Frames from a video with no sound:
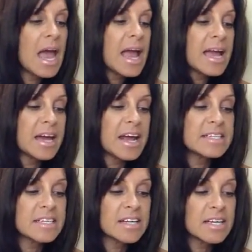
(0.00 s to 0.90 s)
And I
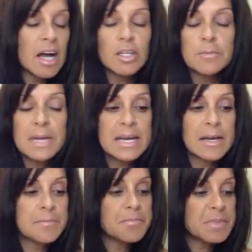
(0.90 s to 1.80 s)
did get the color
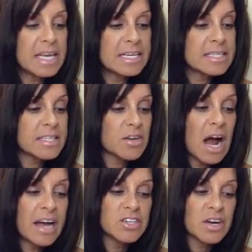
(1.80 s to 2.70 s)
medium. It's their
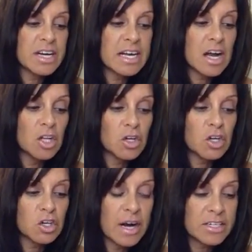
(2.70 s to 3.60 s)
hydrating color
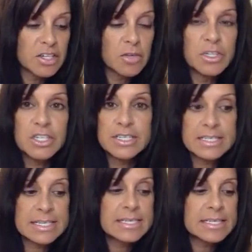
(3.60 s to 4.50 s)
corrector, which is
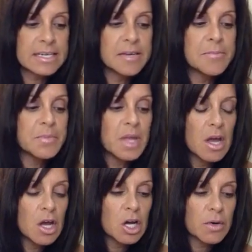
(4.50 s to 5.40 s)
C C
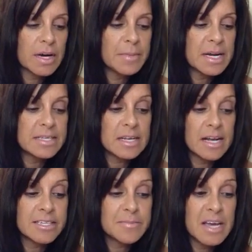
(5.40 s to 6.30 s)
cream. It has an
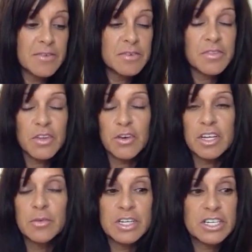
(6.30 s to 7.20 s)
S P F of
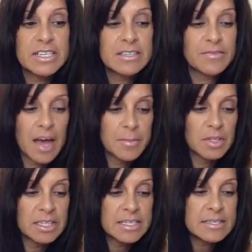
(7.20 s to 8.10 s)
thirty, which is
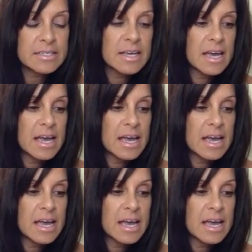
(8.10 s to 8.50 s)
fabulous.